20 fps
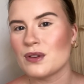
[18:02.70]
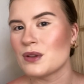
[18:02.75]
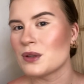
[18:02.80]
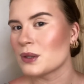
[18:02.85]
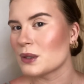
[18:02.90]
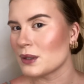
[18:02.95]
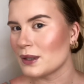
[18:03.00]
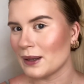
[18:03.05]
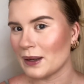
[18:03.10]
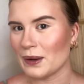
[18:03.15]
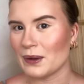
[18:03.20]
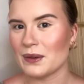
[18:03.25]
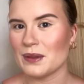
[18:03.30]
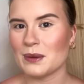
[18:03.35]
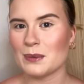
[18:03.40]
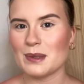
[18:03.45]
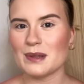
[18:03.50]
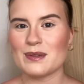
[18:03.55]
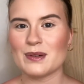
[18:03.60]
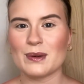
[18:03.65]
glow that
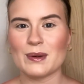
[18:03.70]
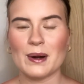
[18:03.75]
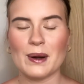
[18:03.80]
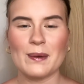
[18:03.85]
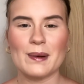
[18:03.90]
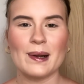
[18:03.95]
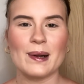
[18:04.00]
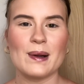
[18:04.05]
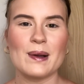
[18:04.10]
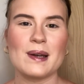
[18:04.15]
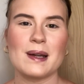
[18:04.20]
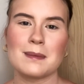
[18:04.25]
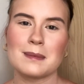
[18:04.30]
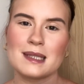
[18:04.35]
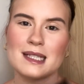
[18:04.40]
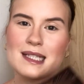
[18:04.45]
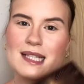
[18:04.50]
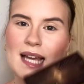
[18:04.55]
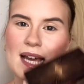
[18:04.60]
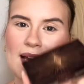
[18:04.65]
we've got going on, I'm going to
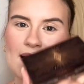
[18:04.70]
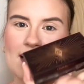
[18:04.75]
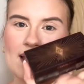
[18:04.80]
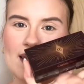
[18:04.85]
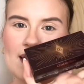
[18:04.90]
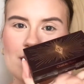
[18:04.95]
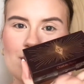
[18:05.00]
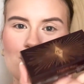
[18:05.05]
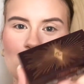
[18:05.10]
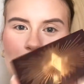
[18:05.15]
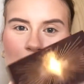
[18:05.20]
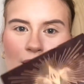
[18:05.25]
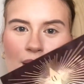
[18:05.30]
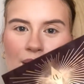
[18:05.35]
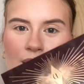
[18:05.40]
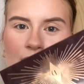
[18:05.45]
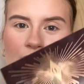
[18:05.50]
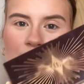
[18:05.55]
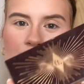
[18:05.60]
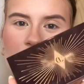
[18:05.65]
take the Bar
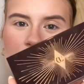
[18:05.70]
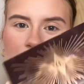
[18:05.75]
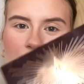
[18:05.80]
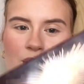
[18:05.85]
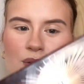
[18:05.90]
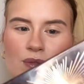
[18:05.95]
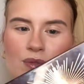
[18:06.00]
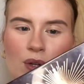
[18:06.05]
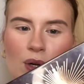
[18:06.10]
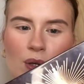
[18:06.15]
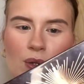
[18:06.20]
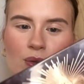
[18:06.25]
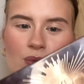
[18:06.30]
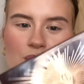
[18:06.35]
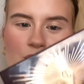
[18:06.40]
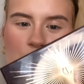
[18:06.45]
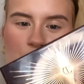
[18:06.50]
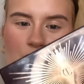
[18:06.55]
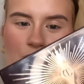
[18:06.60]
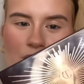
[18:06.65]
of Gold
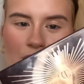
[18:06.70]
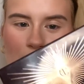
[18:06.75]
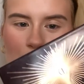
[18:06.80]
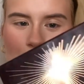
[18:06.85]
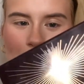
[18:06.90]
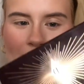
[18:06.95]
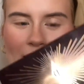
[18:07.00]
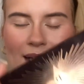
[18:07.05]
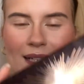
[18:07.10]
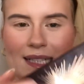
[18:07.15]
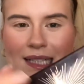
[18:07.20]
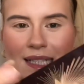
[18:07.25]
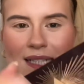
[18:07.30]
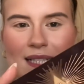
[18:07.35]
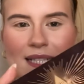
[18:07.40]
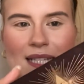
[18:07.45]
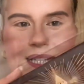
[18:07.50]
Trio palette.